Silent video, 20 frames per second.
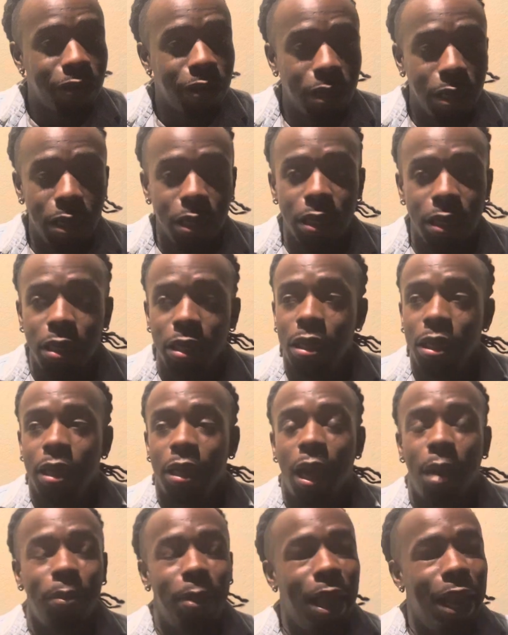look.
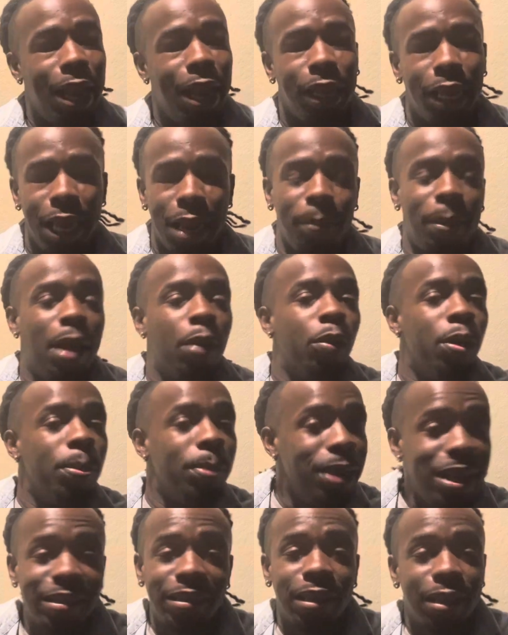I'm not
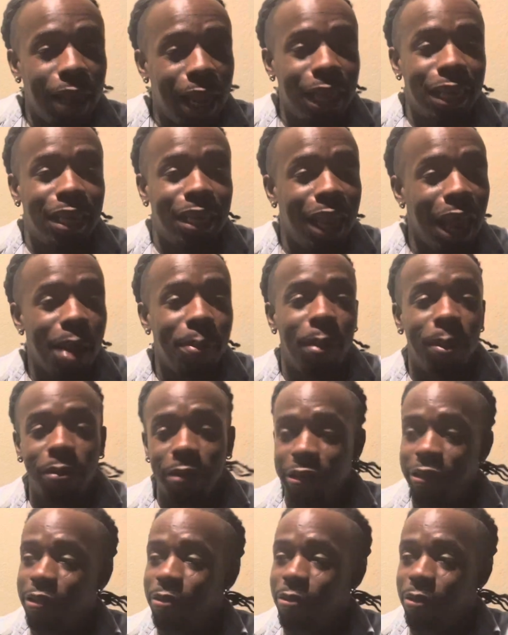reminiscing like that, but I'm
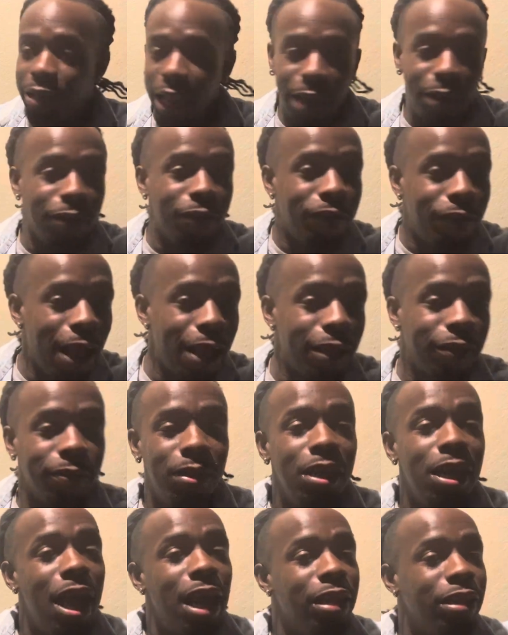just stating the facts.
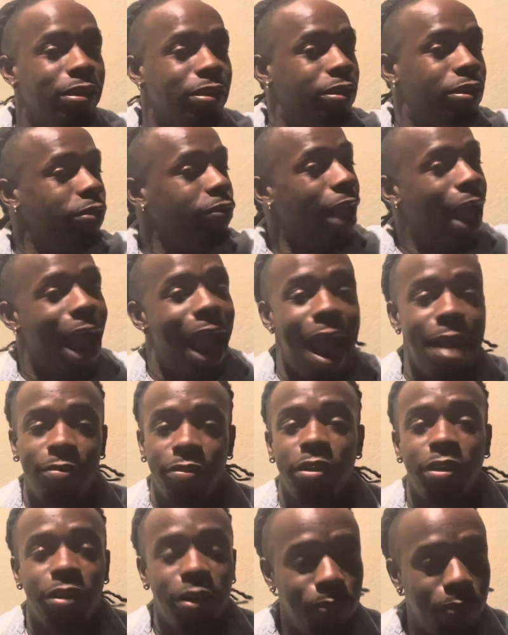She was an average
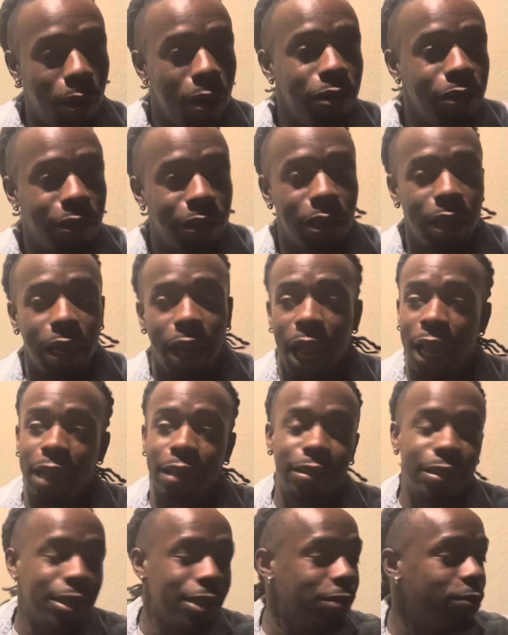looking person. Like I
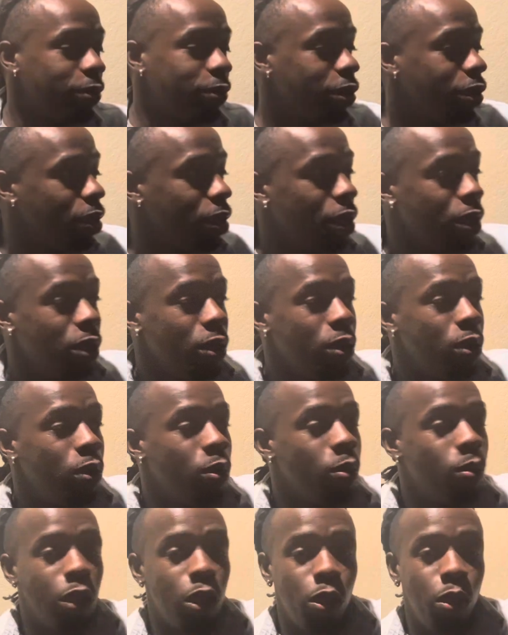said, when
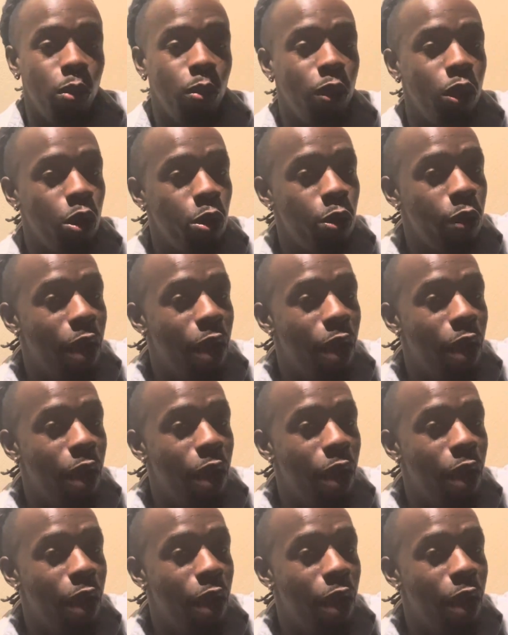you